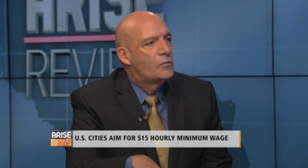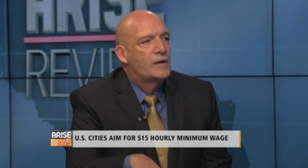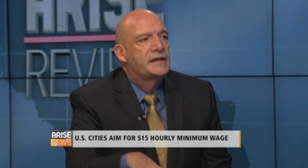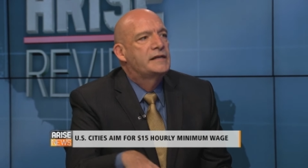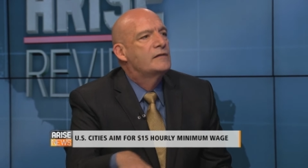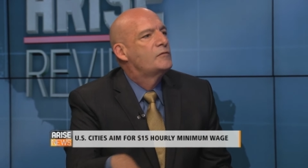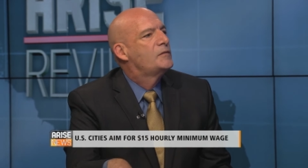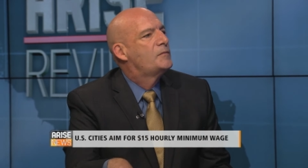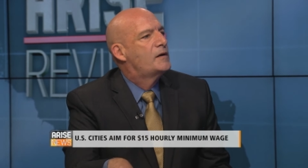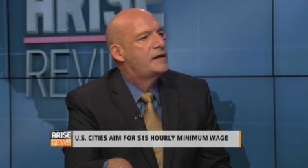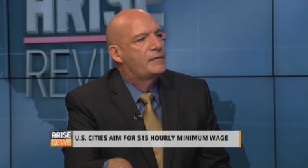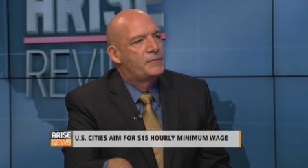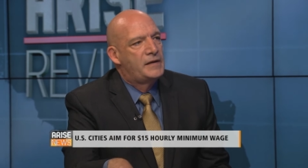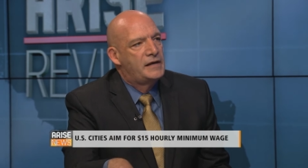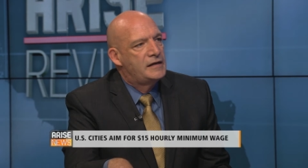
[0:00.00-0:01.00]
Why can't we
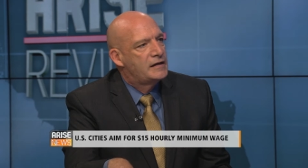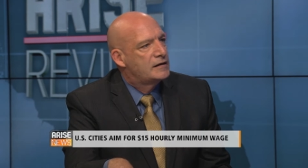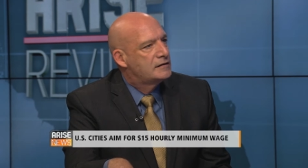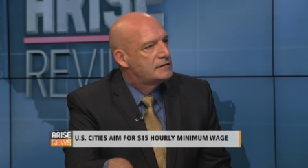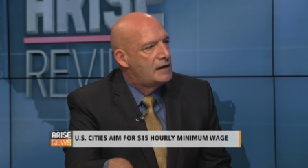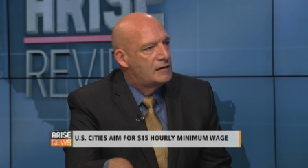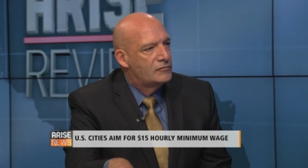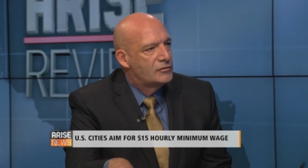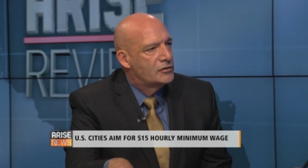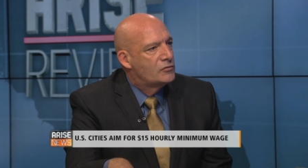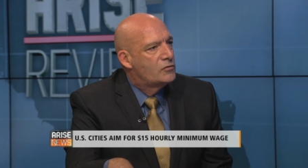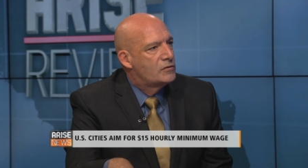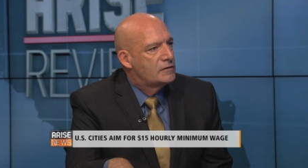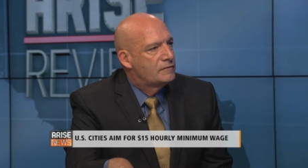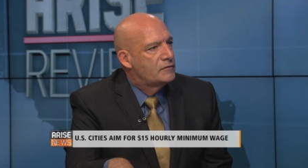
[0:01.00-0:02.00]
buy, pay a dollar right, and a
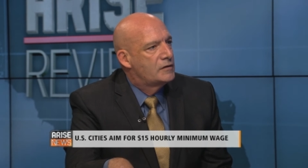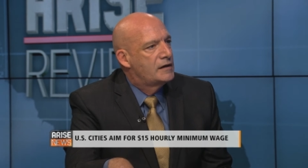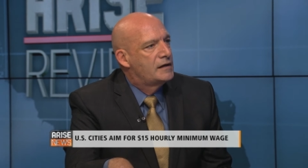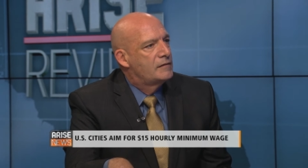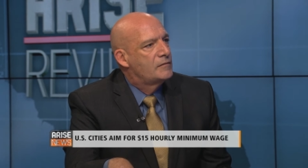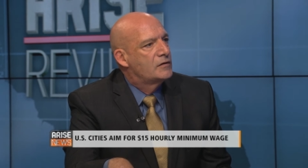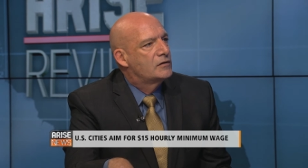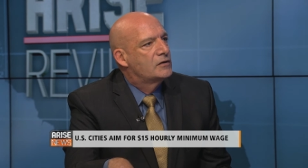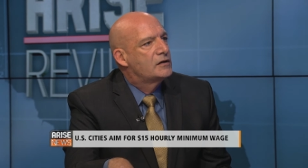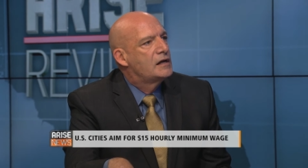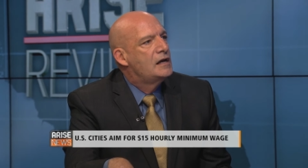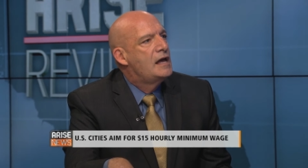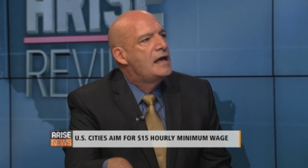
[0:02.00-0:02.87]
quarter right, for a hamburger? Right.